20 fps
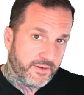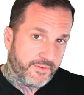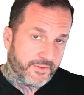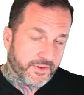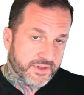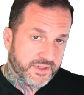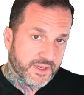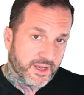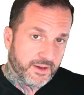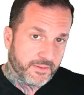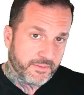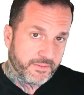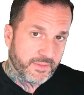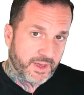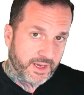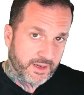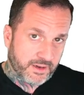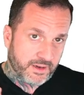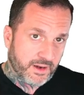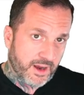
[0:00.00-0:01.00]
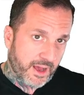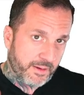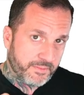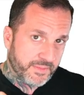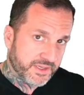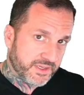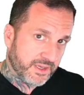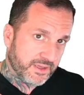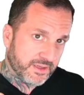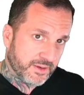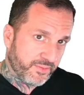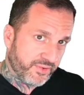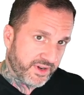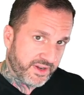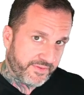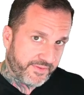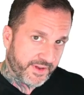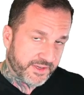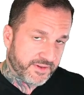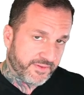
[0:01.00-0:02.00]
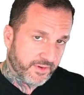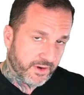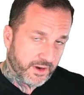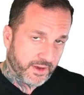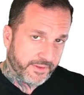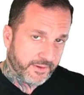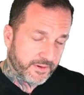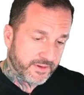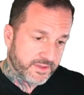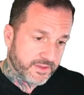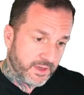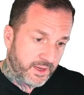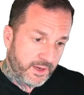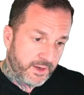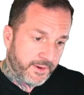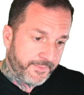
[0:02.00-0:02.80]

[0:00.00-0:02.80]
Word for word: for some and not missing the prefetch for others.